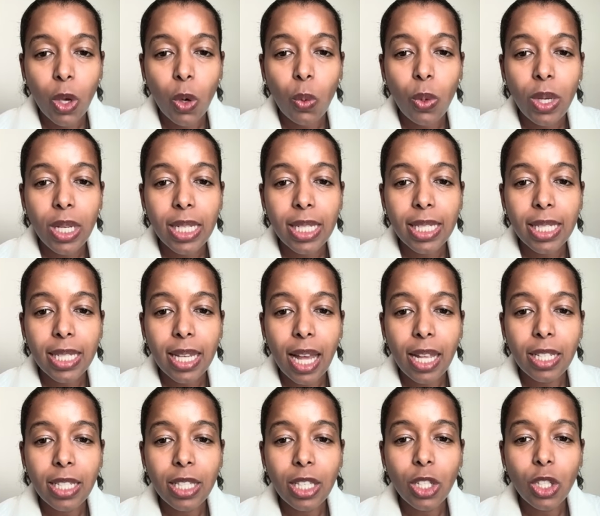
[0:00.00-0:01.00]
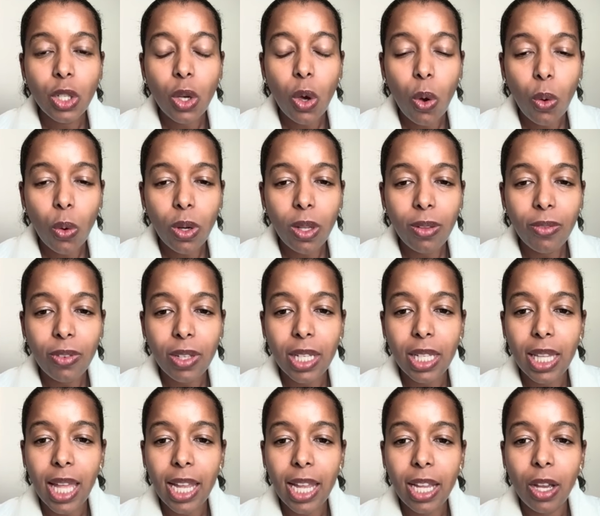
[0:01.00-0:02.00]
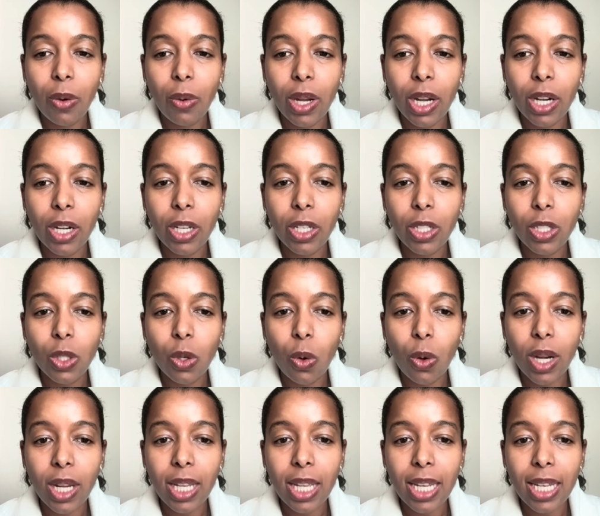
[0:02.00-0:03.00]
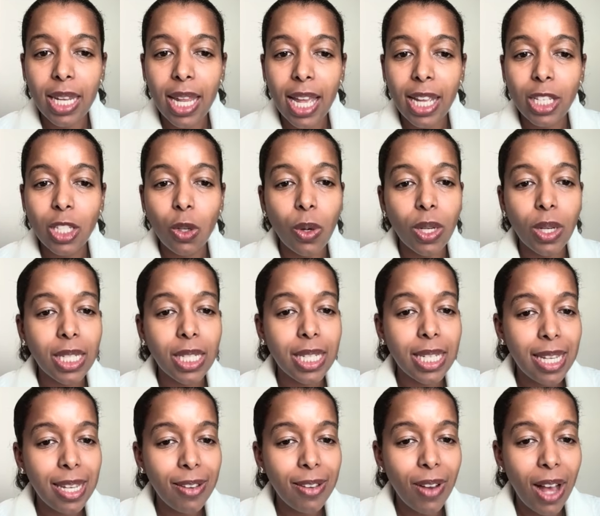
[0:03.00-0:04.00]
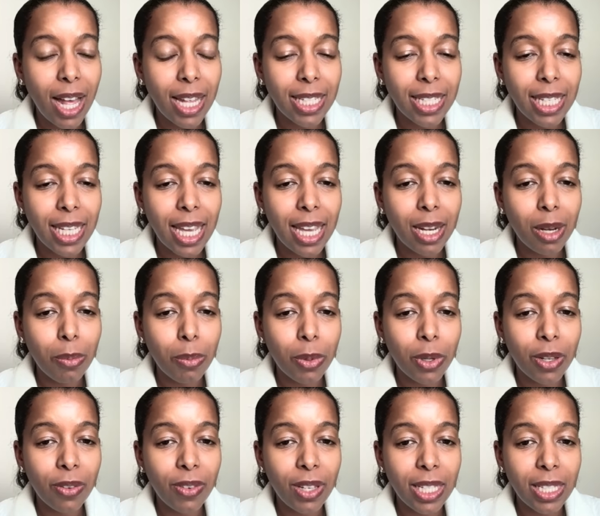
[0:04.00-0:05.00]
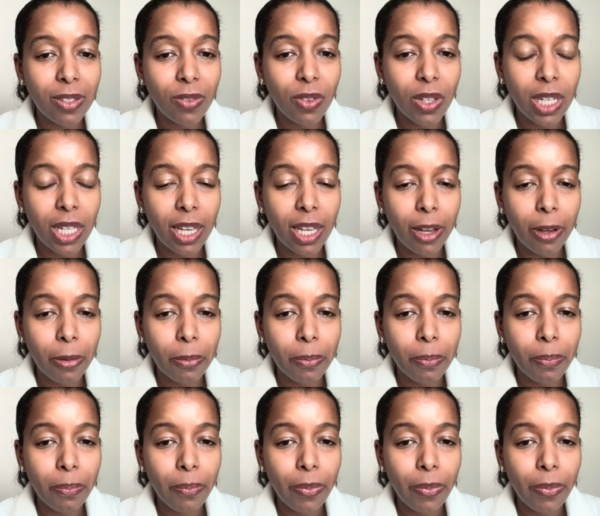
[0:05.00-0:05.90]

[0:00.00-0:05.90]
We discussed the Total Vitiligo Area Scoring Index, or T-VASI, in a previous video.